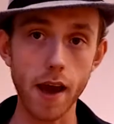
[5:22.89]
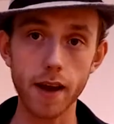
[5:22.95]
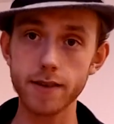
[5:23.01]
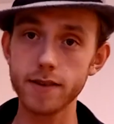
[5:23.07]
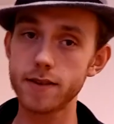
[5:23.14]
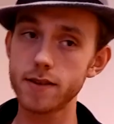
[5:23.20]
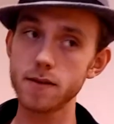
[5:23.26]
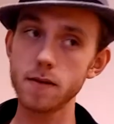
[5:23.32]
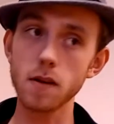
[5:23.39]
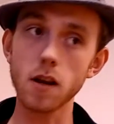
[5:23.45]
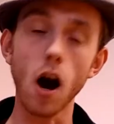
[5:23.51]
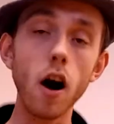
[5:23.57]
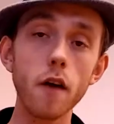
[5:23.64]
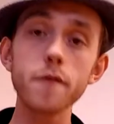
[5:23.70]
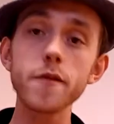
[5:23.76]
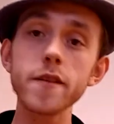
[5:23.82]
And
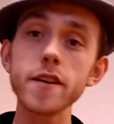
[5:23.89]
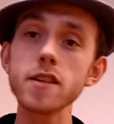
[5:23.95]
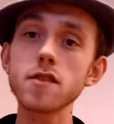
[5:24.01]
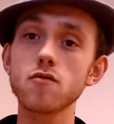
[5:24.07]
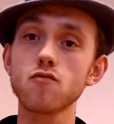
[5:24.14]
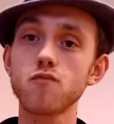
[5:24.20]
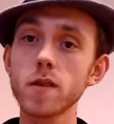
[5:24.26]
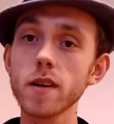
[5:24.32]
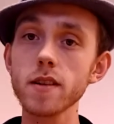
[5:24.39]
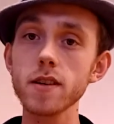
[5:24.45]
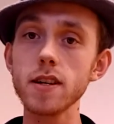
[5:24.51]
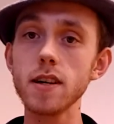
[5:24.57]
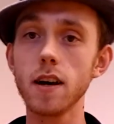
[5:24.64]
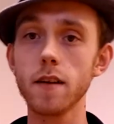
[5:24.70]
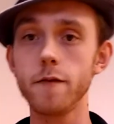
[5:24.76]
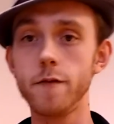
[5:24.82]
confidence
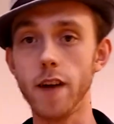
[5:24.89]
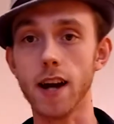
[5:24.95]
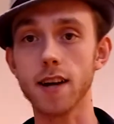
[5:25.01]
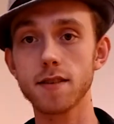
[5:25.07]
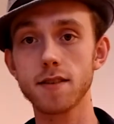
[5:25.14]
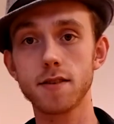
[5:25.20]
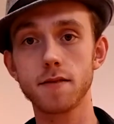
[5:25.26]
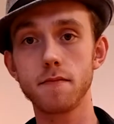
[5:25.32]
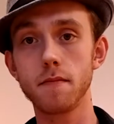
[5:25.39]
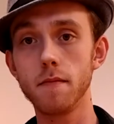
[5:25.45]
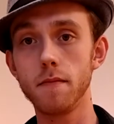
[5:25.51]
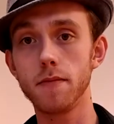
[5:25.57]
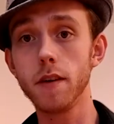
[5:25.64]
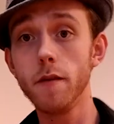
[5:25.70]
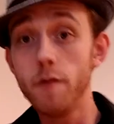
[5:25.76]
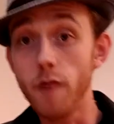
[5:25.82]
really affects
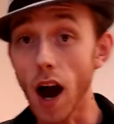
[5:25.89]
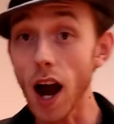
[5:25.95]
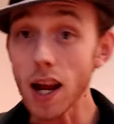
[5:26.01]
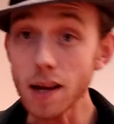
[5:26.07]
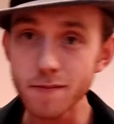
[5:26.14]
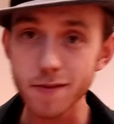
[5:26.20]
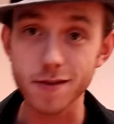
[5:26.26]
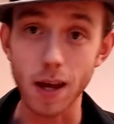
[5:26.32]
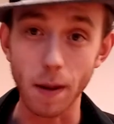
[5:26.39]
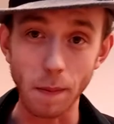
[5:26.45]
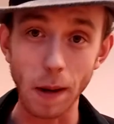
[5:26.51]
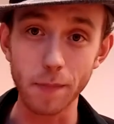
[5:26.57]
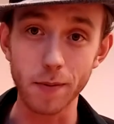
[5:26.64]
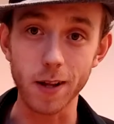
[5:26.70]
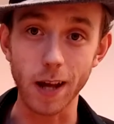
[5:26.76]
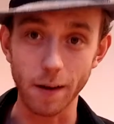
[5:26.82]
the vibes that
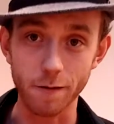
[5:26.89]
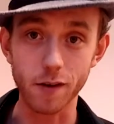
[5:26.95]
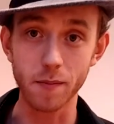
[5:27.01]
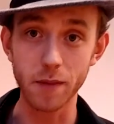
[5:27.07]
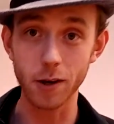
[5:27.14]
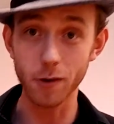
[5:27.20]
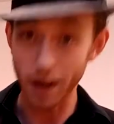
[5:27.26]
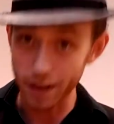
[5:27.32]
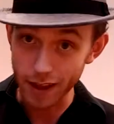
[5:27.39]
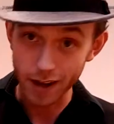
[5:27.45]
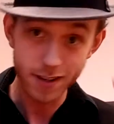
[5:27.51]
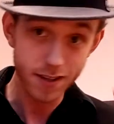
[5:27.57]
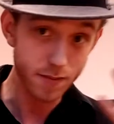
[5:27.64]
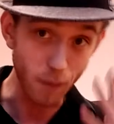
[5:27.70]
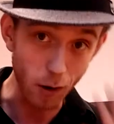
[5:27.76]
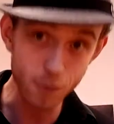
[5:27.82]
people get from you, and that
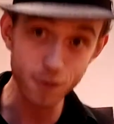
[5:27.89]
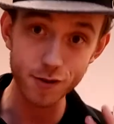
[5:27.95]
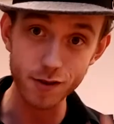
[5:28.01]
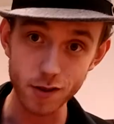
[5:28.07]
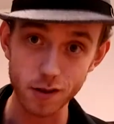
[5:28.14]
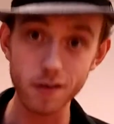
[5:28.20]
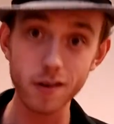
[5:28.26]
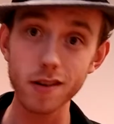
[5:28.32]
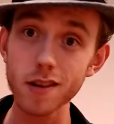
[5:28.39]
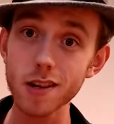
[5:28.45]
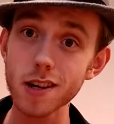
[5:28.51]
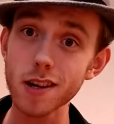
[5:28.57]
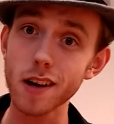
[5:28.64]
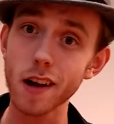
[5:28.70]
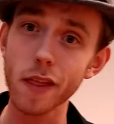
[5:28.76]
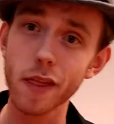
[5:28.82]
is most
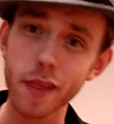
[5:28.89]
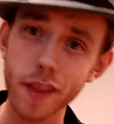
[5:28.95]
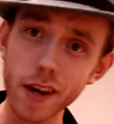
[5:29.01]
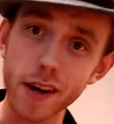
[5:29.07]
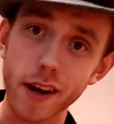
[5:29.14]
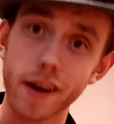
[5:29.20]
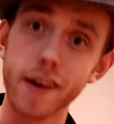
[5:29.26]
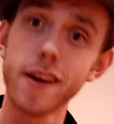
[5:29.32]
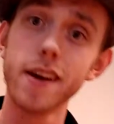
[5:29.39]
certainly a thing.